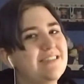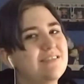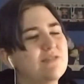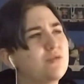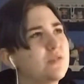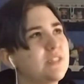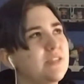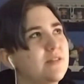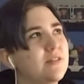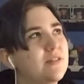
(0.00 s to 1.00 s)
Or was
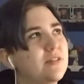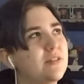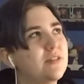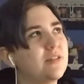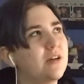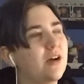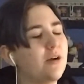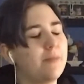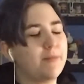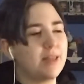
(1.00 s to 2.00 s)
it? I
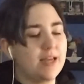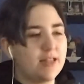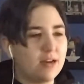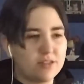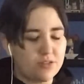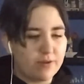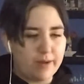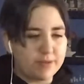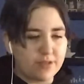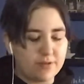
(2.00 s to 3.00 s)
can't remember. They had the last 3
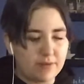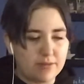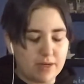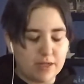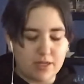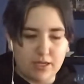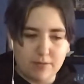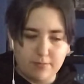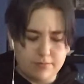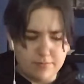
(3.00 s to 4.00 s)
episodes back to back.
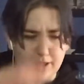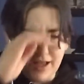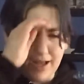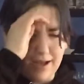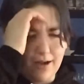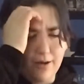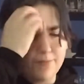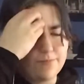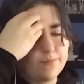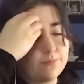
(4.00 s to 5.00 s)

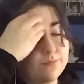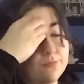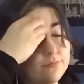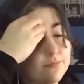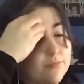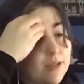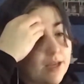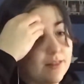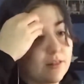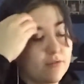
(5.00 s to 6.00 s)
And
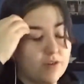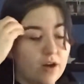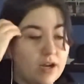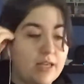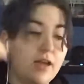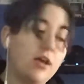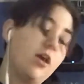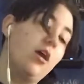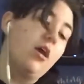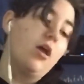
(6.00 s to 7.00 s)
then the finale,
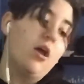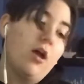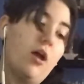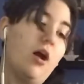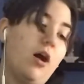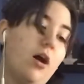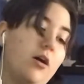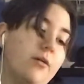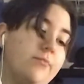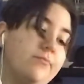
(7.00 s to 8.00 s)

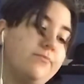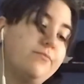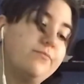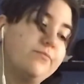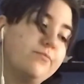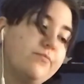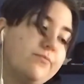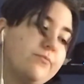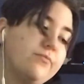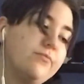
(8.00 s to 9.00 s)
I
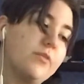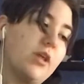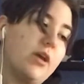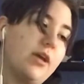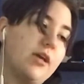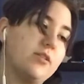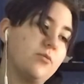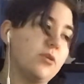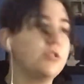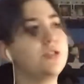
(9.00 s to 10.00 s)
had to
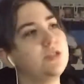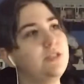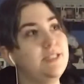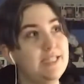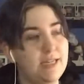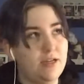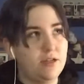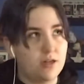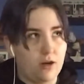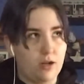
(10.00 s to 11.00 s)
watch Dean
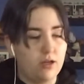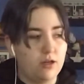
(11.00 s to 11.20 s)
die,